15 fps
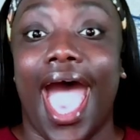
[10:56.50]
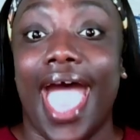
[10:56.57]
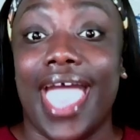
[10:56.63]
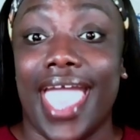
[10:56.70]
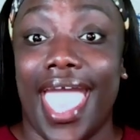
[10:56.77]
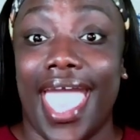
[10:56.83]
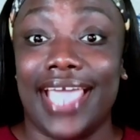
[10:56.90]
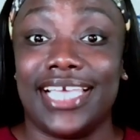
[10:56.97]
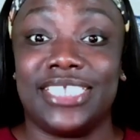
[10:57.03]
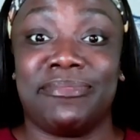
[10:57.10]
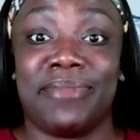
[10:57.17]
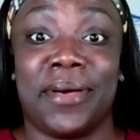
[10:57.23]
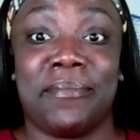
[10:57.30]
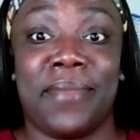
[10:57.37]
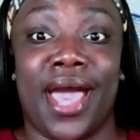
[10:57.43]
I
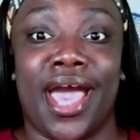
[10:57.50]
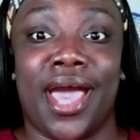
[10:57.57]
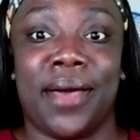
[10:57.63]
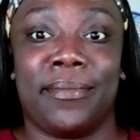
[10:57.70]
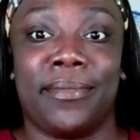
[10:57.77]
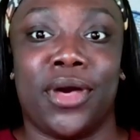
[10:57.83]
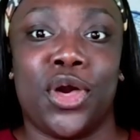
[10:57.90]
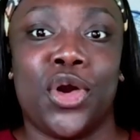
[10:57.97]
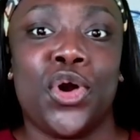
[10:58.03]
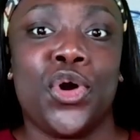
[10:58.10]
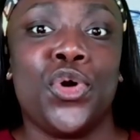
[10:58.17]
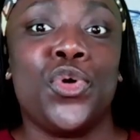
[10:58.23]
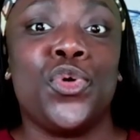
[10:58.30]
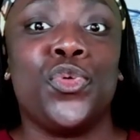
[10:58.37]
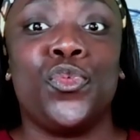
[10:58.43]
asked my mom,
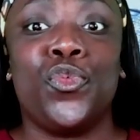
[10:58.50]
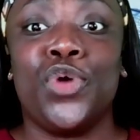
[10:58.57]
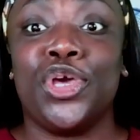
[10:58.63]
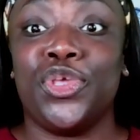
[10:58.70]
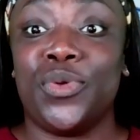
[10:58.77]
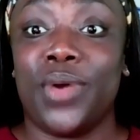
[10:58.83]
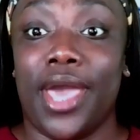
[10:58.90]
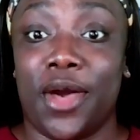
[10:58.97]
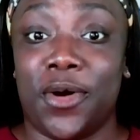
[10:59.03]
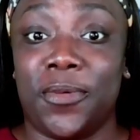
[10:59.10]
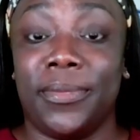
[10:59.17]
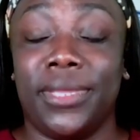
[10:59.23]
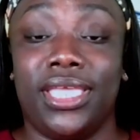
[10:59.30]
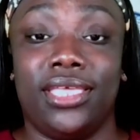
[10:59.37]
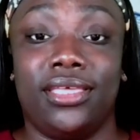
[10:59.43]
Will you
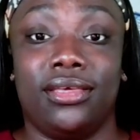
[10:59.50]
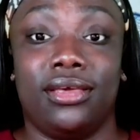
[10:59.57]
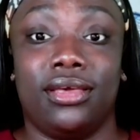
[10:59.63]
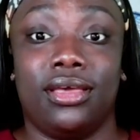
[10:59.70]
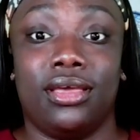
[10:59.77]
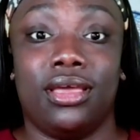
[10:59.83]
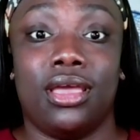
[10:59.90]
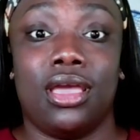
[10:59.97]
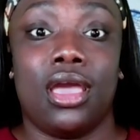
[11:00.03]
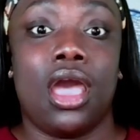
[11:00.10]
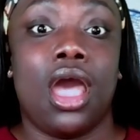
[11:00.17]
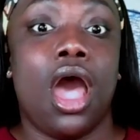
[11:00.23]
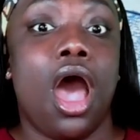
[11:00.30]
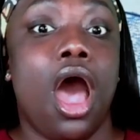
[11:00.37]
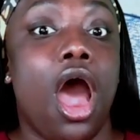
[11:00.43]
help me?
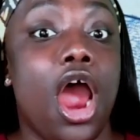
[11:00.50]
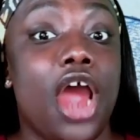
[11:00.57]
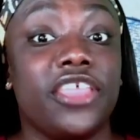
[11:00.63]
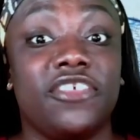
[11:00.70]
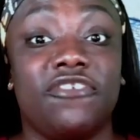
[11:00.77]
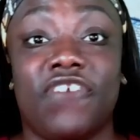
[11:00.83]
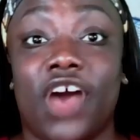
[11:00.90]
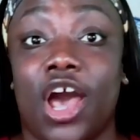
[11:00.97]
Are the